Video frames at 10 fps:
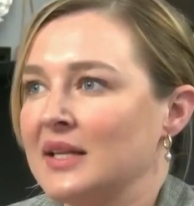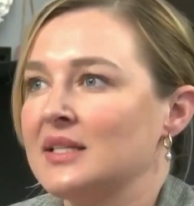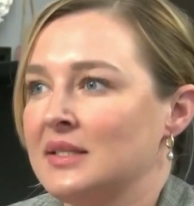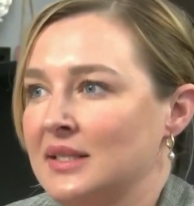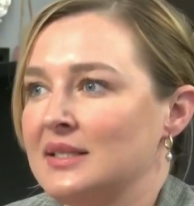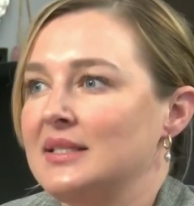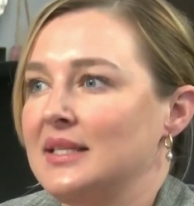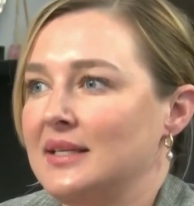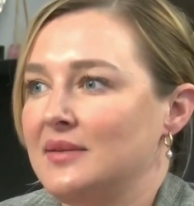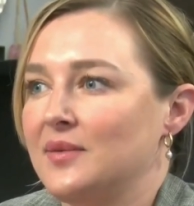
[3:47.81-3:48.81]
I think to
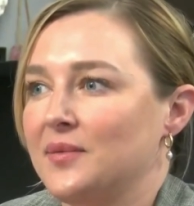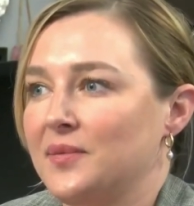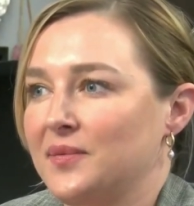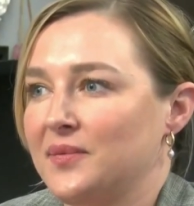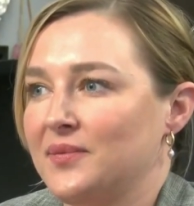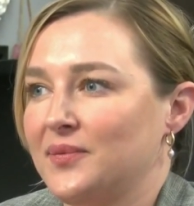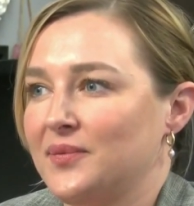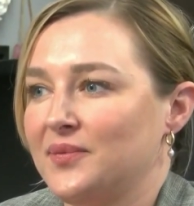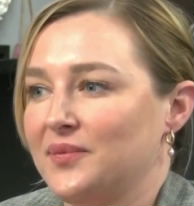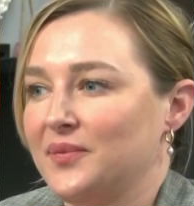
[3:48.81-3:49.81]
succeed
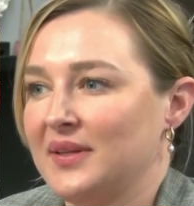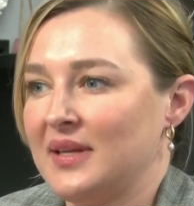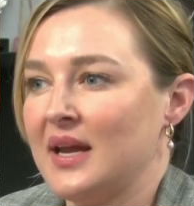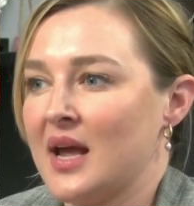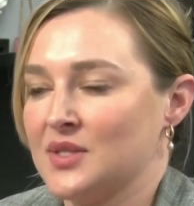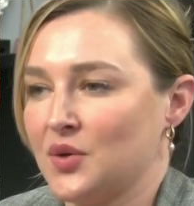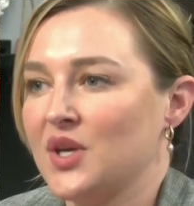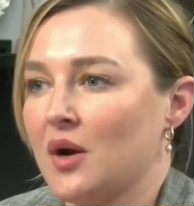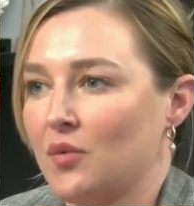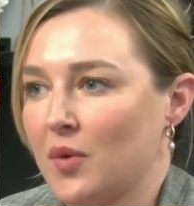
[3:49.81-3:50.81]
with as a
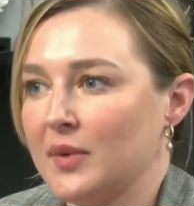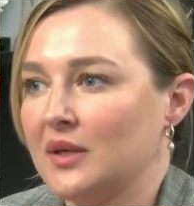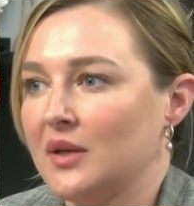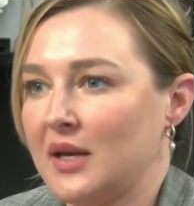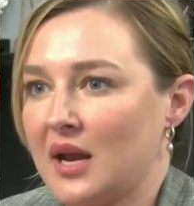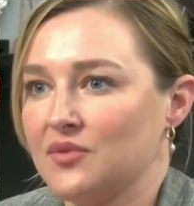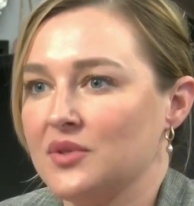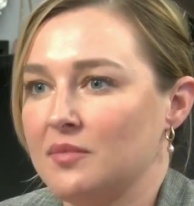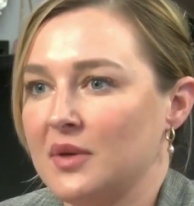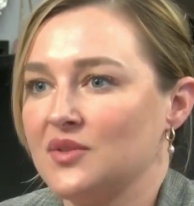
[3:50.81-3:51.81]
young woman in
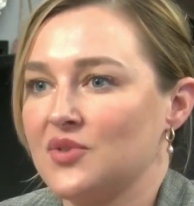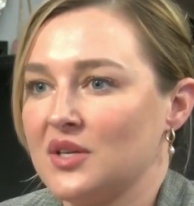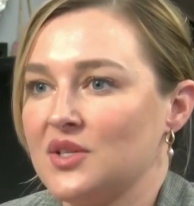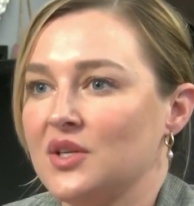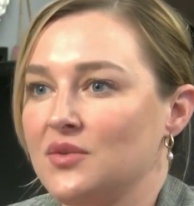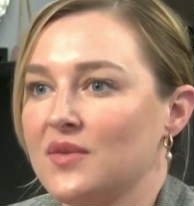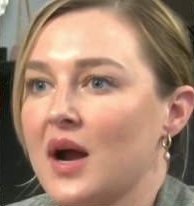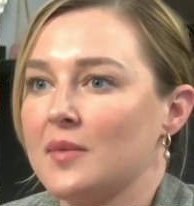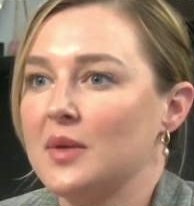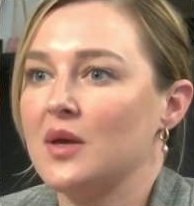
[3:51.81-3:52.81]
Andrew's administration,
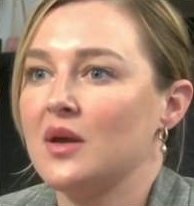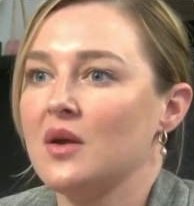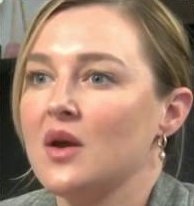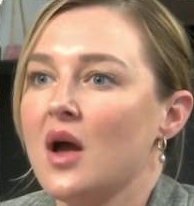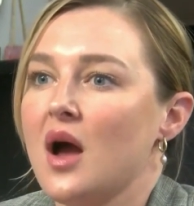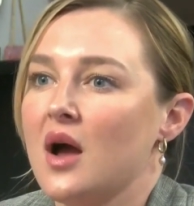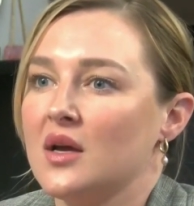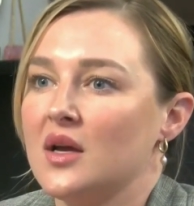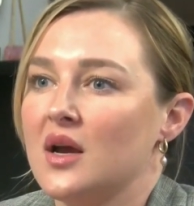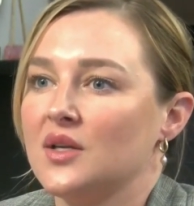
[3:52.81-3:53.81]
you've got to be
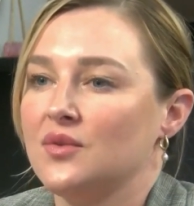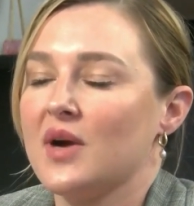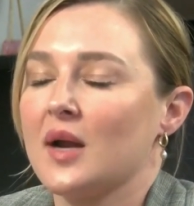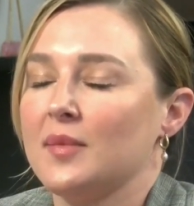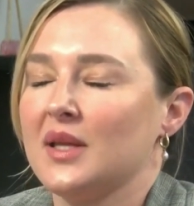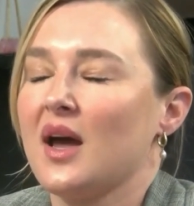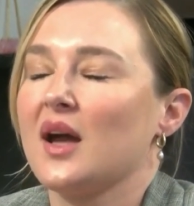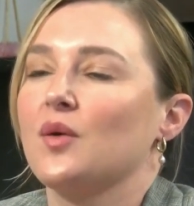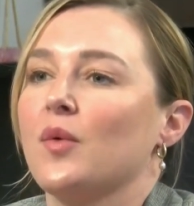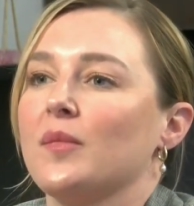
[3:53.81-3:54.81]
you've got to be the
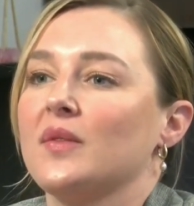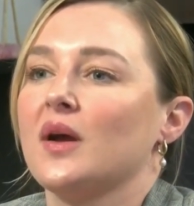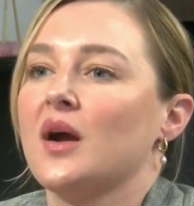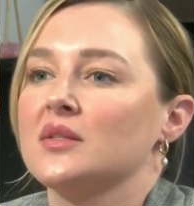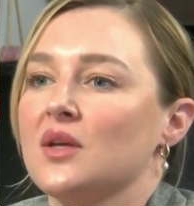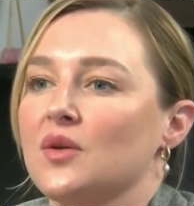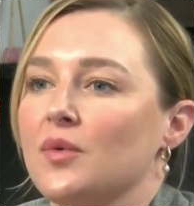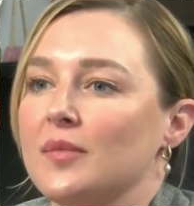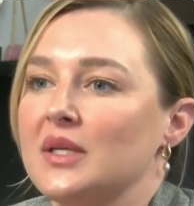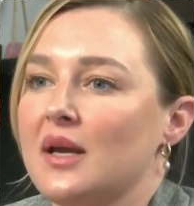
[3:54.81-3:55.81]
kind of woman that cuts
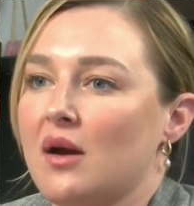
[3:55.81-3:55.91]
other women